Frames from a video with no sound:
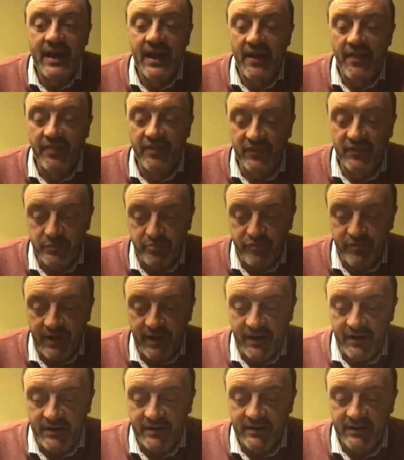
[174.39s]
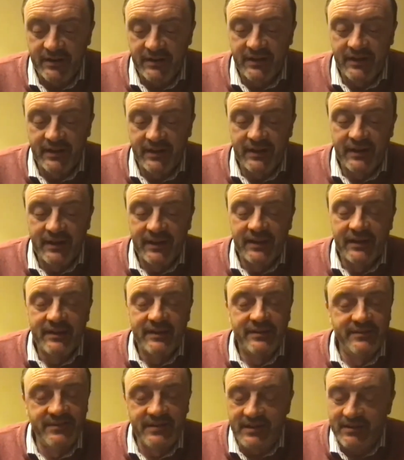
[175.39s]
This prayer:
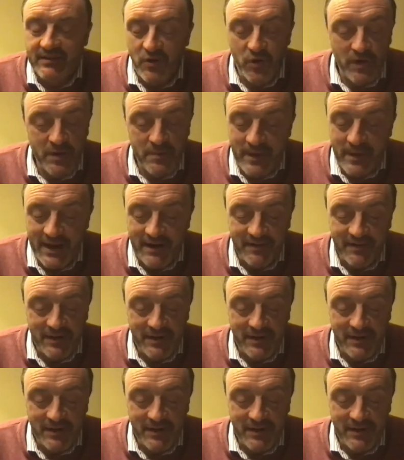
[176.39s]
Dear Holy Mary,